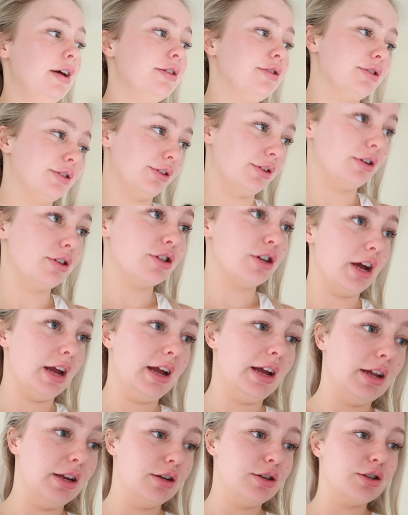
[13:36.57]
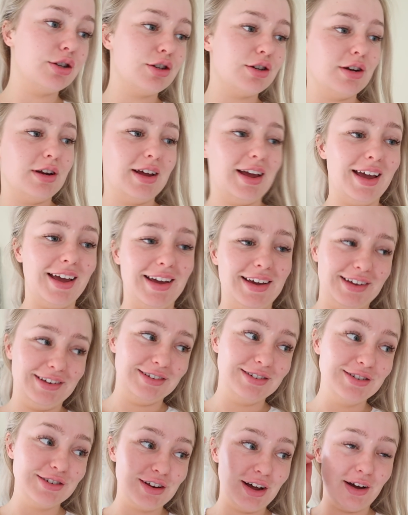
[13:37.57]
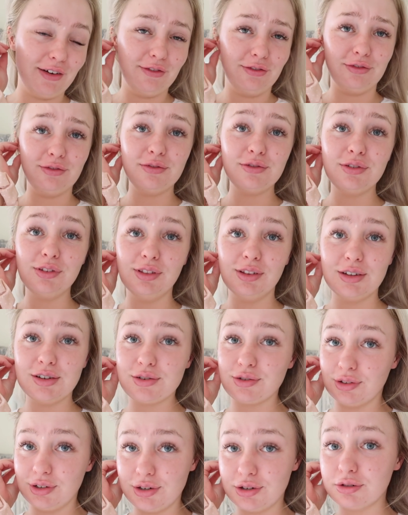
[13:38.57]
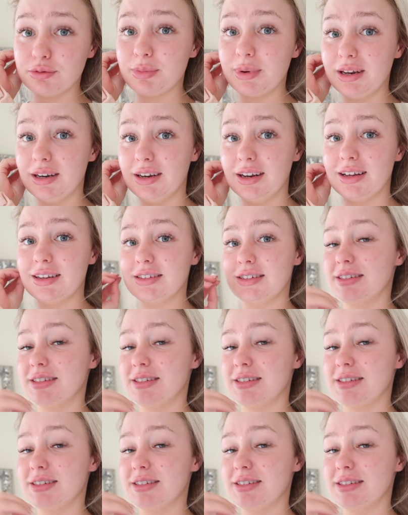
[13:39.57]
Just got changed, and I've literally just been